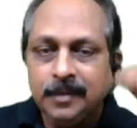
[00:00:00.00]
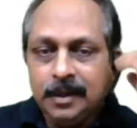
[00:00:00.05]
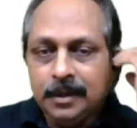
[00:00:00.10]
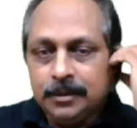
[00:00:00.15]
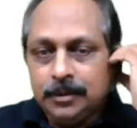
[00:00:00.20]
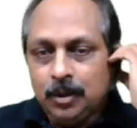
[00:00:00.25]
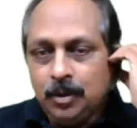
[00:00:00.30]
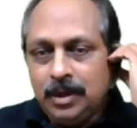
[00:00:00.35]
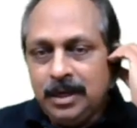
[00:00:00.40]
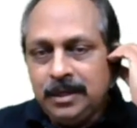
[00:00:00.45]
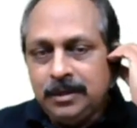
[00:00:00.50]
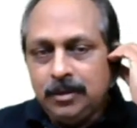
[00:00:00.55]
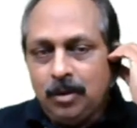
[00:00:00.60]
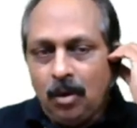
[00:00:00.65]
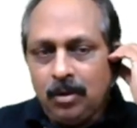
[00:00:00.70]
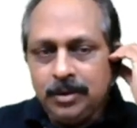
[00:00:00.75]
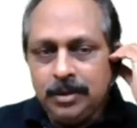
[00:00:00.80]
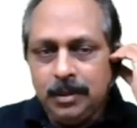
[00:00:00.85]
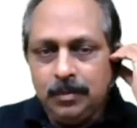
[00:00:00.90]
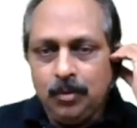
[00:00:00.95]
So it
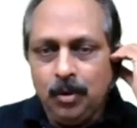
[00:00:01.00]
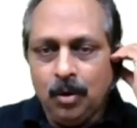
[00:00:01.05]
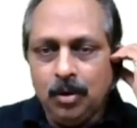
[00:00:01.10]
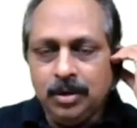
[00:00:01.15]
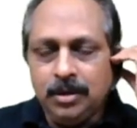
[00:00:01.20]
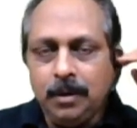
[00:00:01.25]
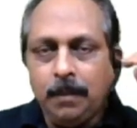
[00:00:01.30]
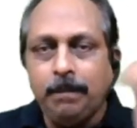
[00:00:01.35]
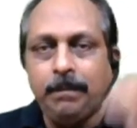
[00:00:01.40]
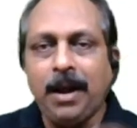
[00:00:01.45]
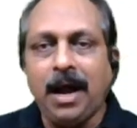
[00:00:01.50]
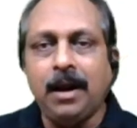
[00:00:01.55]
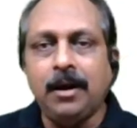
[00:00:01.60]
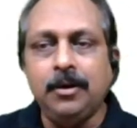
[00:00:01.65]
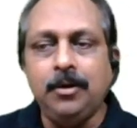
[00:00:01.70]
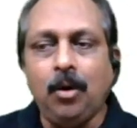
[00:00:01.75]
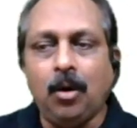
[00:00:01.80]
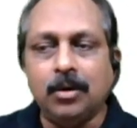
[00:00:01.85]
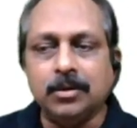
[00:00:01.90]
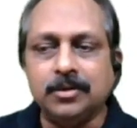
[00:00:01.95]
talks about
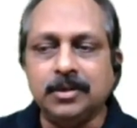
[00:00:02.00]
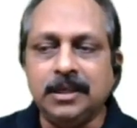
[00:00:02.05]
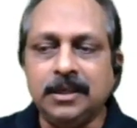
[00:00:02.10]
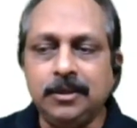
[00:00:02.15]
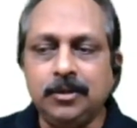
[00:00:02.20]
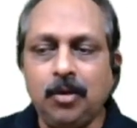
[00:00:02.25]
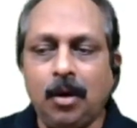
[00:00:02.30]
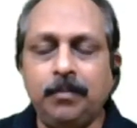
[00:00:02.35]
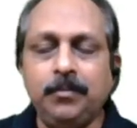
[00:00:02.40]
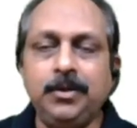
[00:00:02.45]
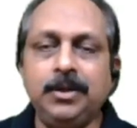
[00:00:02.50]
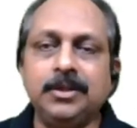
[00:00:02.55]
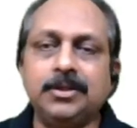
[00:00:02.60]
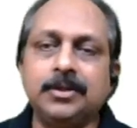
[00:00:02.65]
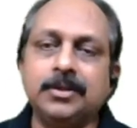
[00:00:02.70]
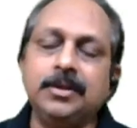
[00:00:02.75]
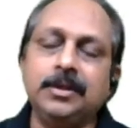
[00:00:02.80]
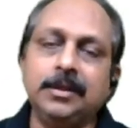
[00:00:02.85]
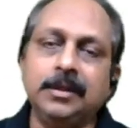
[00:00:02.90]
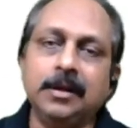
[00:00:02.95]
paradox. It is
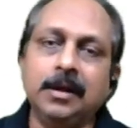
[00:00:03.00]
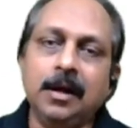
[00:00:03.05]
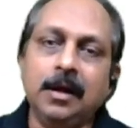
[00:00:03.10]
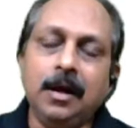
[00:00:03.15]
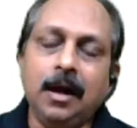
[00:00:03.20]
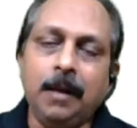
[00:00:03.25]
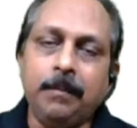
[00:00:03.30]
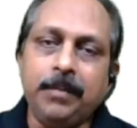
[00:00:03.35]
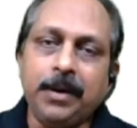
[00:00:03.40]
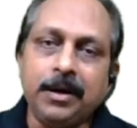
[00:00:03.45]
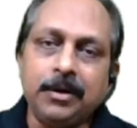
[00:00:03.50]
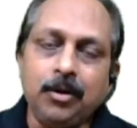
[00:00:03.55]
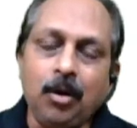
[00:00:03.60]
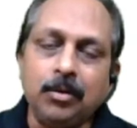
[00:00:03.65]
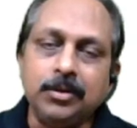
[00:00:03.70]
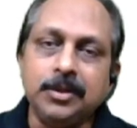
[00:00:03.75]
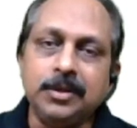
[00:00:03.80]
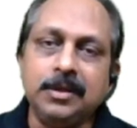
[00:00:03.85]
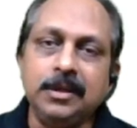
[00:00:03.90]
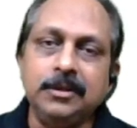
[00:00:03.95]
obviously a
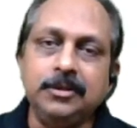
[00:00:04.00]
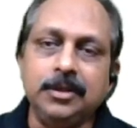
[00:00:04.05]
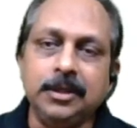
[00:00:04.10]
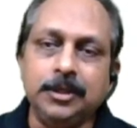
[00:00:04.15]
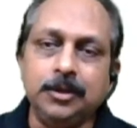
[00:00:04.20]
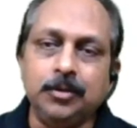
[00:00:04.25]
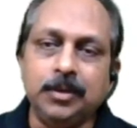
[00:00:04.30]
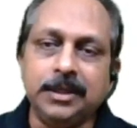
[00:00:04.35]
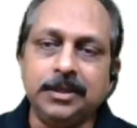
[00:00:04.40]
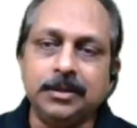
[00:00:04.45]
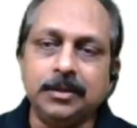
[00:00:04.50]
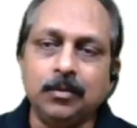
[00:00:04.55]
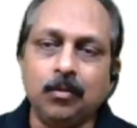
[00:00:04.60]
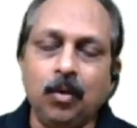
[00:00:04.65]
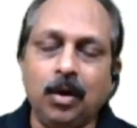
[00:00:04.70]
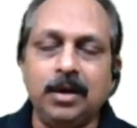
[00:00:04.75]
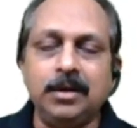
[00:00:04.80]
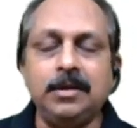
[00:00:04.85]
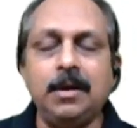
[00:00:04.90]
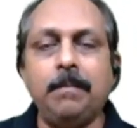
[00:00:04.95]
paradoxical situation.
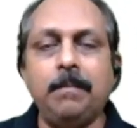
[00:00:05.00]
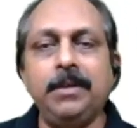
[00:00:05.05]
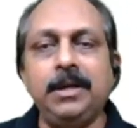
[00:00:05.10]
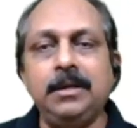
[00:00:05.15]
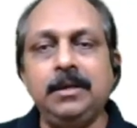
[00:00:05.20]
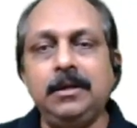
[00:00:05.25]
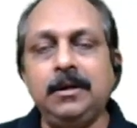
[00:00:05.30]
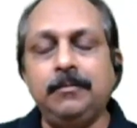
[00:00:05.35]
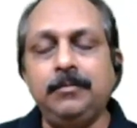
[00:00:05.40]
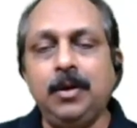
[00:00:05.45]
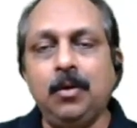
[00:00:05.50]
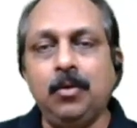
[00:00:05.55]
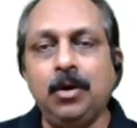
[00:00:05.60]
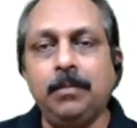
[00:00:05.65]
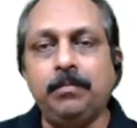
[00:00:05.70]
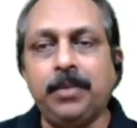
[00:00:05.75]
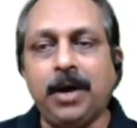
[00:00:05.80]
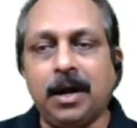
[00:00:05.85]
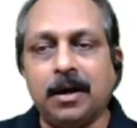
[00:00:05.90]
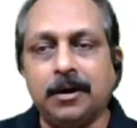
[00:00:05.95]
What is the meaning of the
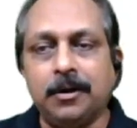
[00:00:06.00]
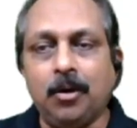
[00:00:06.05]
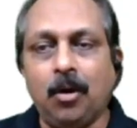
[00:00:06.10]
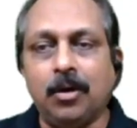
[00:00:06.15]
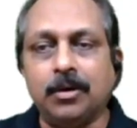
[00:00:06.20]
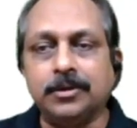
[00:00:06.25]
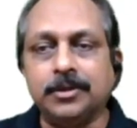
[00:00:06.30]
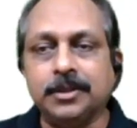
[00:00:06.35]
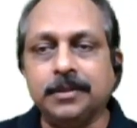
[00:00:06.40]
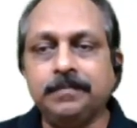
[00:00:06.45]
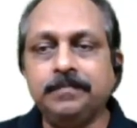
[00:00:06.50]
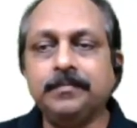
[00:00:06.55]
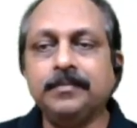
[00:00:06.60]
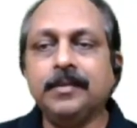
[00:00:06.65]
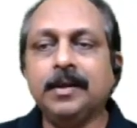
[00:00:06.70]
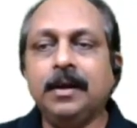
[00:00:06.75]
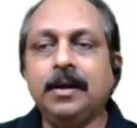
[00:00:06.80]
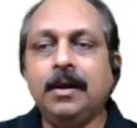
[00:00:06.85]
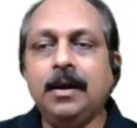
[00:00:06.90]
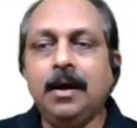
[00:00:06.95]
word paradox?
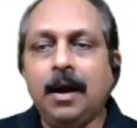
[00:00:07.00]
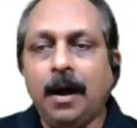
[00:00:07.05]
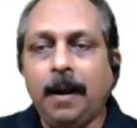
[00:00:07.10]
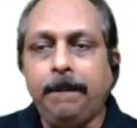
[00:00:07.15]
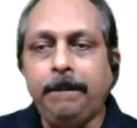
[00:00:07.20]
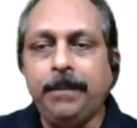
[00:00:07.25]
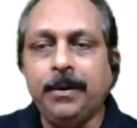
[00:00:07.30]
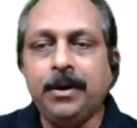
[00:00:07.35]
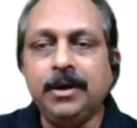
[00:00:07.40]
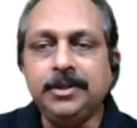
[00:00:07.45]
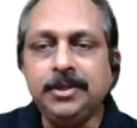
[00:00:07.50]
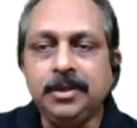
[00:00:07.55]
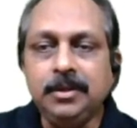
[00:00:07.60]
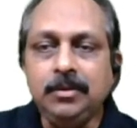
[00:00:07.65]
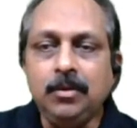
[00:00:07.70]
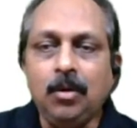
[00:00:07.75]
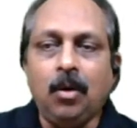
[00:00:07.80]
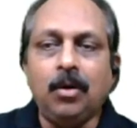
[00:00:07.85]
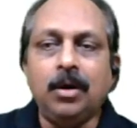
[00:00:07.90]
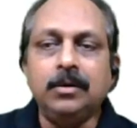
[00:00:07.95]
A person
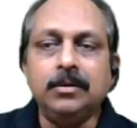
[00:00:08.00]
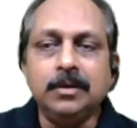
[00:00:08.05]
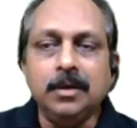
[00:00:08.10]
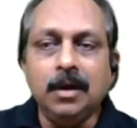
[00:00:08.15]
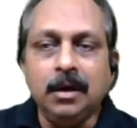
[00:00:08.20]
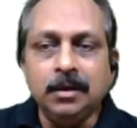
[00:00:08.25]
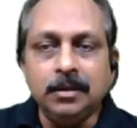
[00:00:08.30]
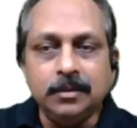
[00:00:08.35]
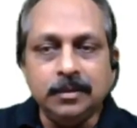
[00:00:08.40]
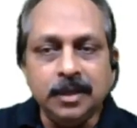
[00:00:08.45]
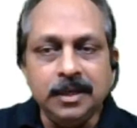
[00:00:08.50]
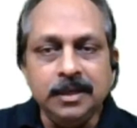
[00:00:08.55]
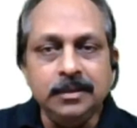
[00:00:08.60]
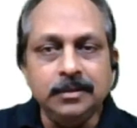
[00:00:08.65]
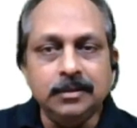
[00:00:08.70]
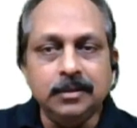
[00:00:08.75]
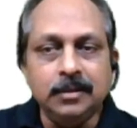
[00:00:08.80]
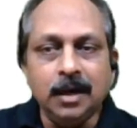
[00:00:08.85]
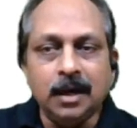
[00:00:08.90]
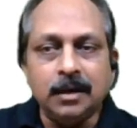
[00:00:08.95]
or a
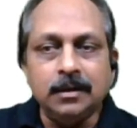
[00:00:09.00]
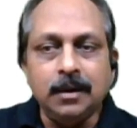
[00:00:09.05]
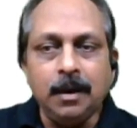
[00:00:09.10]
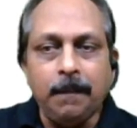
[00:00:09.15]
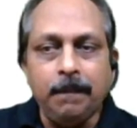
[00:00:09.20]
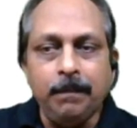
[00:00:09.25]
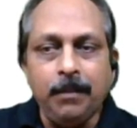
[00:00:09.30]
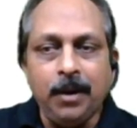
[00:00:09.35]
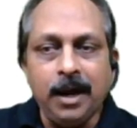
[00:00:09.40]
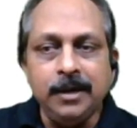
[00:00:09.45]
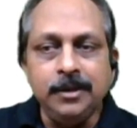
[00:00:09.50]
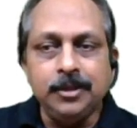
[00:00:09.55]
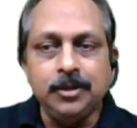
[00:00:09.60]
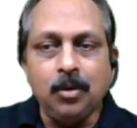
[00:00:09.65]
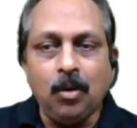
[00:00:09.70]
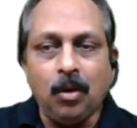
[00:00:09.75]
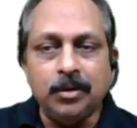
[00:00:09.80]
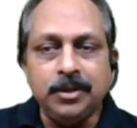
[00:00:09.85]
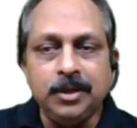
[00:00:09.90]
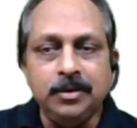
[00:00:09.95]
thing that combines
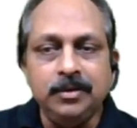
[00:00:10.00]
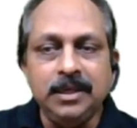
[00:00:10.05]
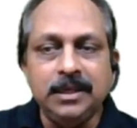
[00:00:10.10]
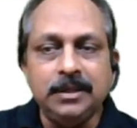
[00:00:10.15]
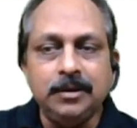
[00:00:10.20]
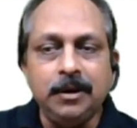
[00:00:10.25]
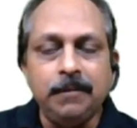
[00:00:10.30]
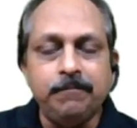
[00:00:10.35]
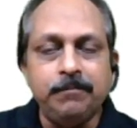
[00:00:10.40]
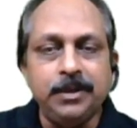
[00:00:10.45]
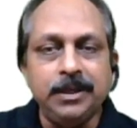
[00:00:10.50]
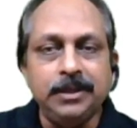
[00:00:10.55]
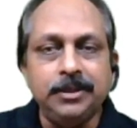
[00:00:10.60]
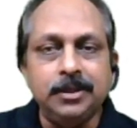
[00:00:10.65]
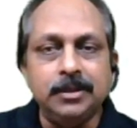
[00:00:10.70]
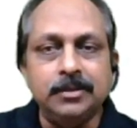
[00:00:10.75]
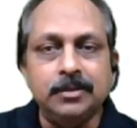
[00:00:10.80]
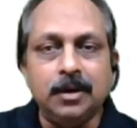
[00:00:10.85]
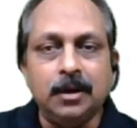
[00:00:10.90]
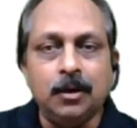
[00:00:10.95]
contradictory
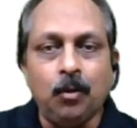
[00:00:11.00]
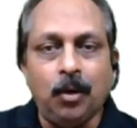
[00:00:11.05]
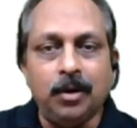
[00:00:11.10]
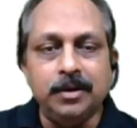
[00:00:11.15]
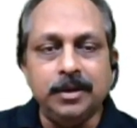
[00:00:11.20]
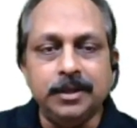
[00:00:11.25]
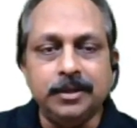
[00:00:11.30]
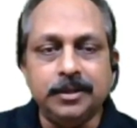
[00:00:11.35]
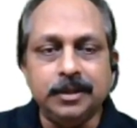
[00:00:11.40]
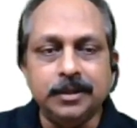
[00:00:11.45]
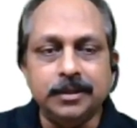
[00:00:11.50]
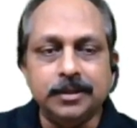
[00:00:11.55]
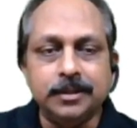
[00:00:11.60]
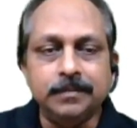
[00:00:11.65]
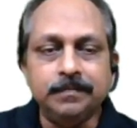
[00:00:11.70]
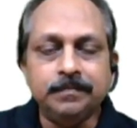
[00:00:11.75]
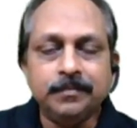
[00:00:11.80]
features or qualities.